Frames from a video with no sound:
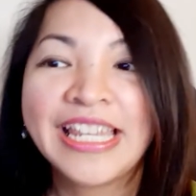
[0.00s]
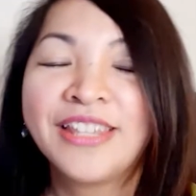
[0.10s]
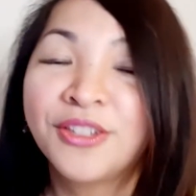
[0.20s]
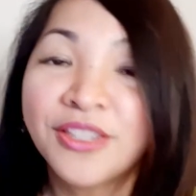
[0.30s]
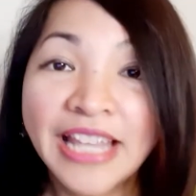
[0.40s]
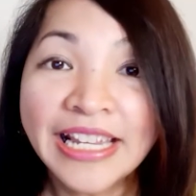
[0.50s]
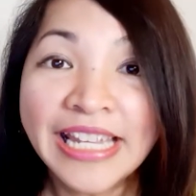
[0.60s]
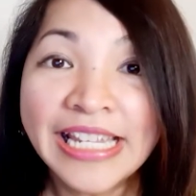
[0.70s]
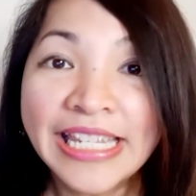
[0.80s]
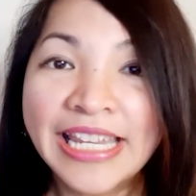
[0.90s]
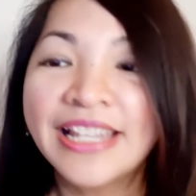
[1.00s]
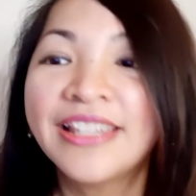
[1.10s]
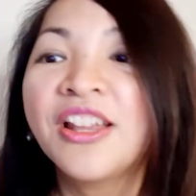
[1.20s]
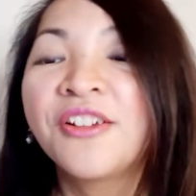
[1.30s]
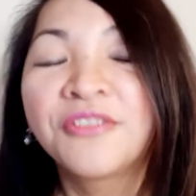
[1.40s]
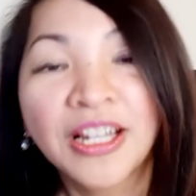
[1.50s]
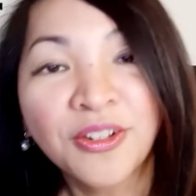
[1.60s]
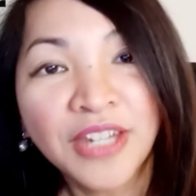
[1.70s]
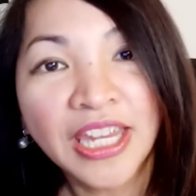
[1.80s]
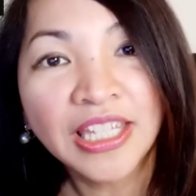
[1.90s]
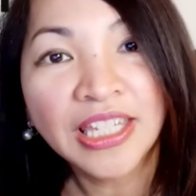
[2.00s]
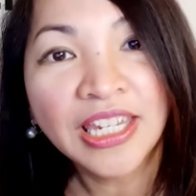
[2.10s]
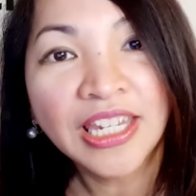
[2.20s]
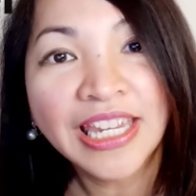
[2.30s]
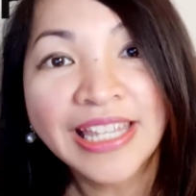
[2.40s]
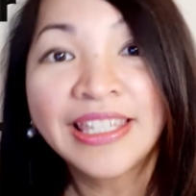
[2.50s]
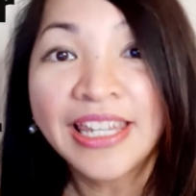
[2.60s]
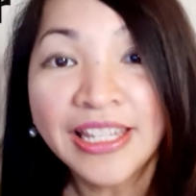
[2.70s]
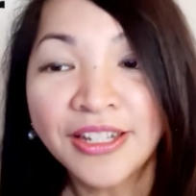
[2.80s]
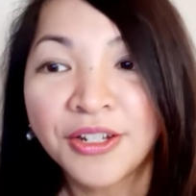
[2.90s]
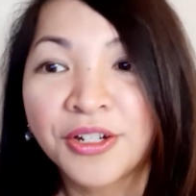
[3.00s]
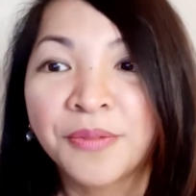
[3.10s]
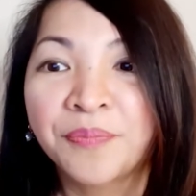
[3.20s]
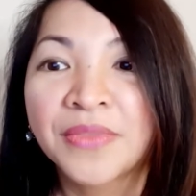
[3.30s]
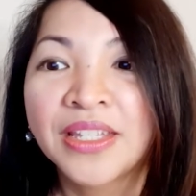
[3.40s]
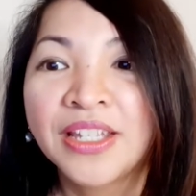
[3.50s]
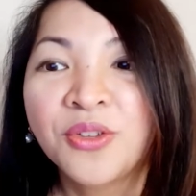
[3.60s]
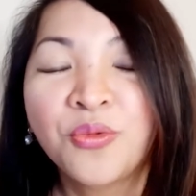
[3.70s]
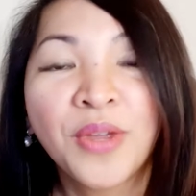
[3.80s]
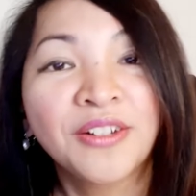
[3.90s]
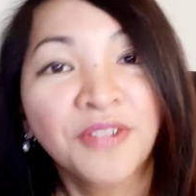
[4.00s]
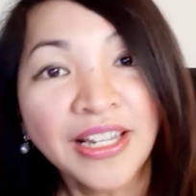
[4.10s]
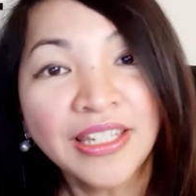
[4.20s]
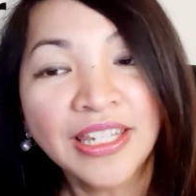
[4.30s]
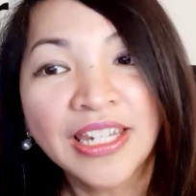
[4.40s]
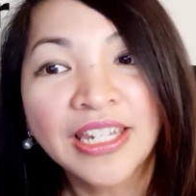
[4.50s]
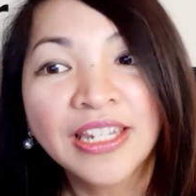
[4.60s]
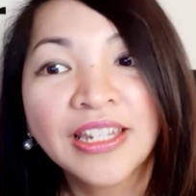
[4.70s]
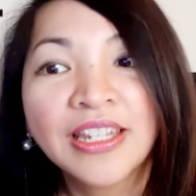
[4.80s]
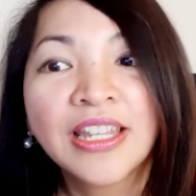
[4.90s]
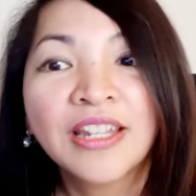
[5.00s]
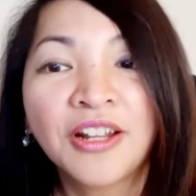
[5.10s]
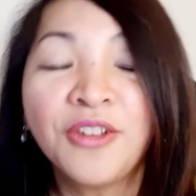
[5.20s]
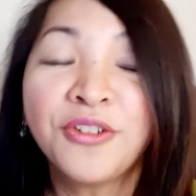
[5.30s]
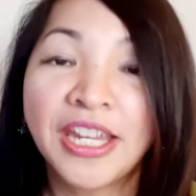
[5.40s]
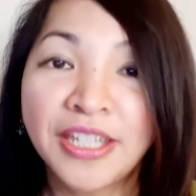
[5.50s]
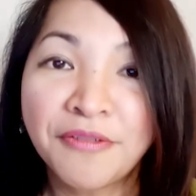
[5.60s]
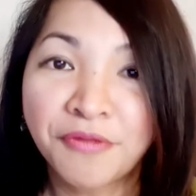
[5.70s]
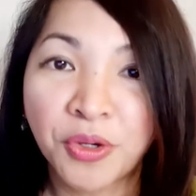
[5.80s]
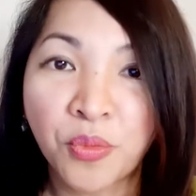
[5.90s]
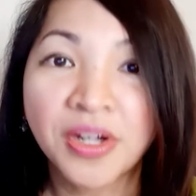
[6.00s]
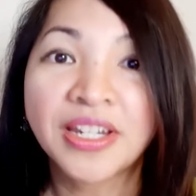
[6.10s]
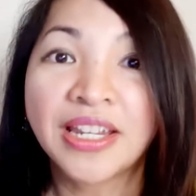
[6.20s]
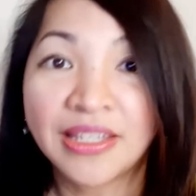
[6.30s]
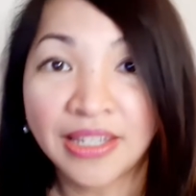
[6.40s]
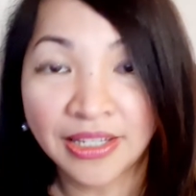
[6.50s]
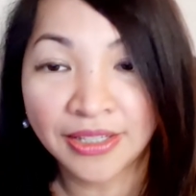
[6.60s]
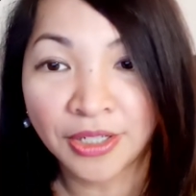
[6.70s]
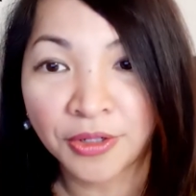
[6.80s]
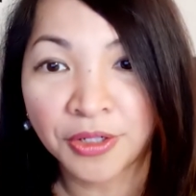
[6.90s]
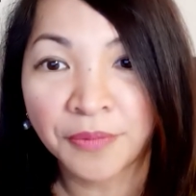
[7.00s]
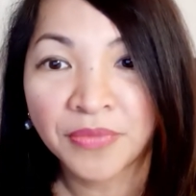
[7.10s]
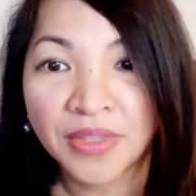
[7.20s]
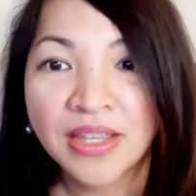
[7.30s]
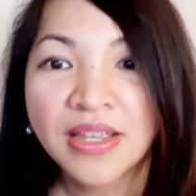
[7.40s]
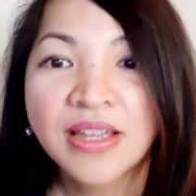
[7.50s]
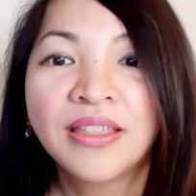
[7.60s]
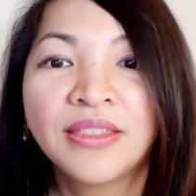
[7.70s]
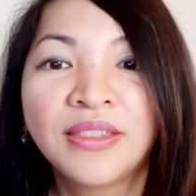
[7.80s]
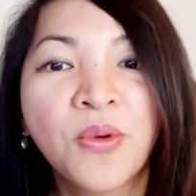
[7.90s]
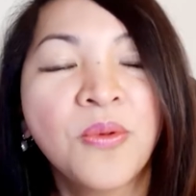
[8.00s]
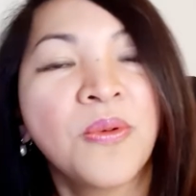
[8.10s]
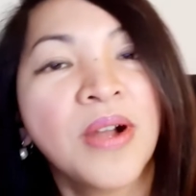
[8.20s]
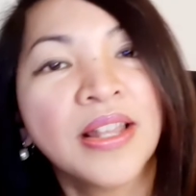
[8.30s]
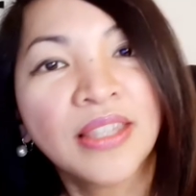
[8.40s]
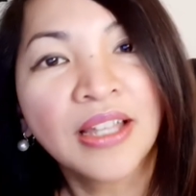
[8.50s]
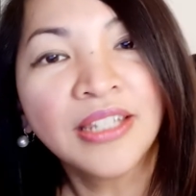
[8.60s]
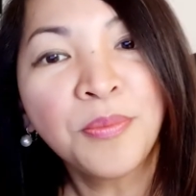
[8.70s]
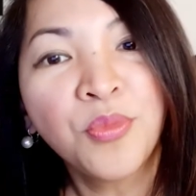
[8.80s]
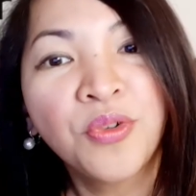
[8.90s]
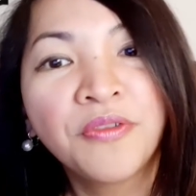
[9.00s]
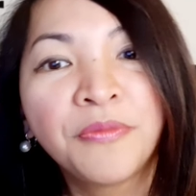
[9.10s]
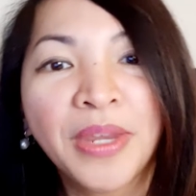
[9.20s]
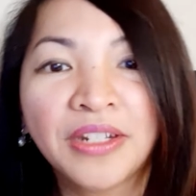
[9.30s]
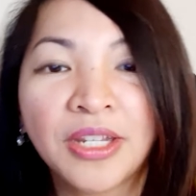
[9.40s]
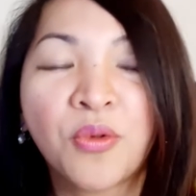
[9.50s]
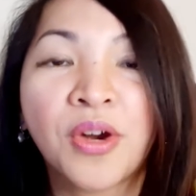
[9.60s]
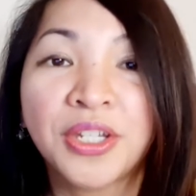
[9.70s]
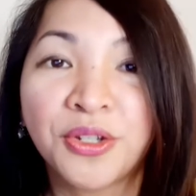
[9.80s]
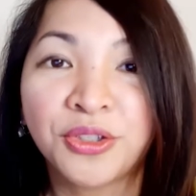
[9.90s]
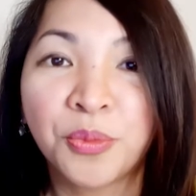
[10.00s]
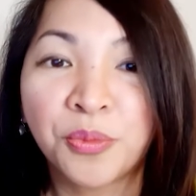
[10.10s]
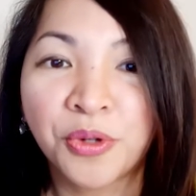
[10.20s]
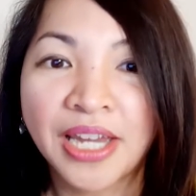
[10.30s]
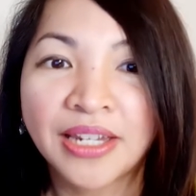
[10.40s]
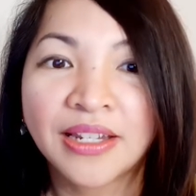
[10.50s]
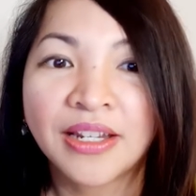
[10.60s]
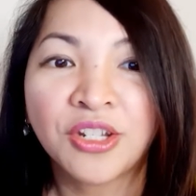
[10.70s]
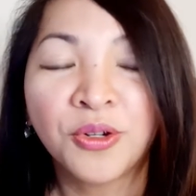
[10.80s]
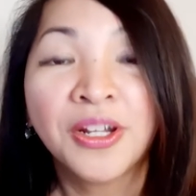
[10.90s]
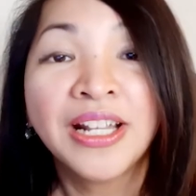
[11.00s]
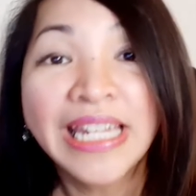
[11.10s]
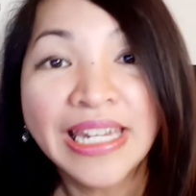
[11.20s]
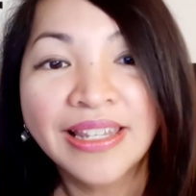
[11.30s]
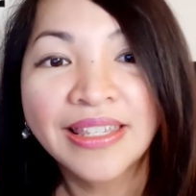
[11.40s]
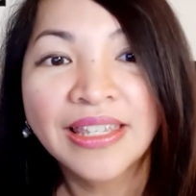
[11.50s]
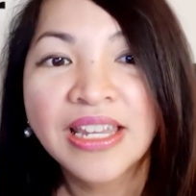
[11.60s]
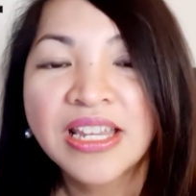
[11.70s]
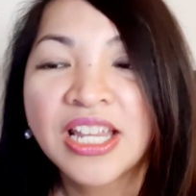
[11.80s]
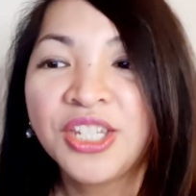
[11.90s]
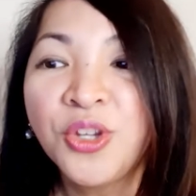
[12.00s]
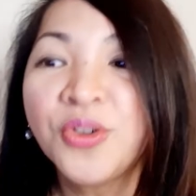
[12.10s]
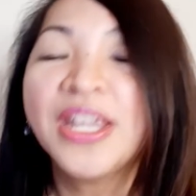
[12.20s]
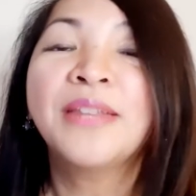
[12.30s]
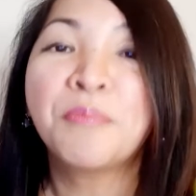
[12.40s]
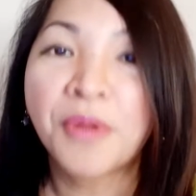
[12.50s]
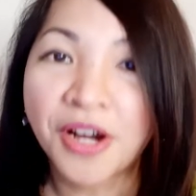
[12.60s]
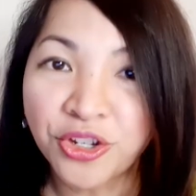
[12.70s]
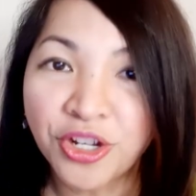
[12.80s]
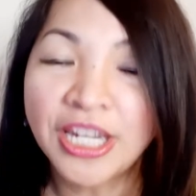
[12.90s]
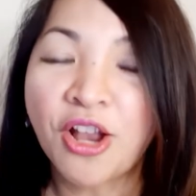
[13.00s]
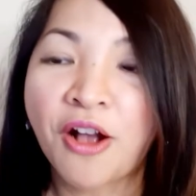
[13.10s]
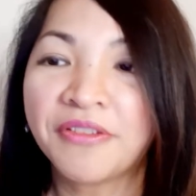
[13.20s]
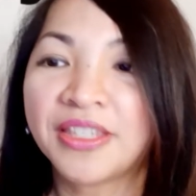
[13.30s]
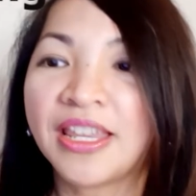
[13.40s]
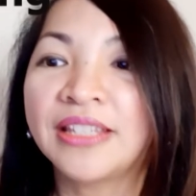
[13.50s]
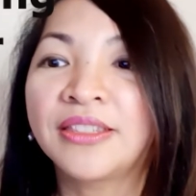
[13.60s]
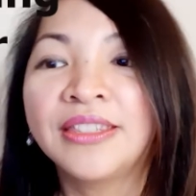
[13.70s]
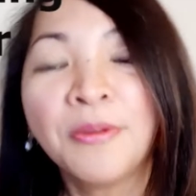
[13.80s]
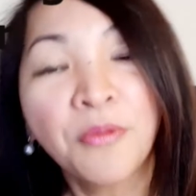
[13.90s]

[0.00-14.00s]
So second is, relocating is easier. When renting, relocating for work is easier. Though a sudden move may require you to break your lease, you can partially offset the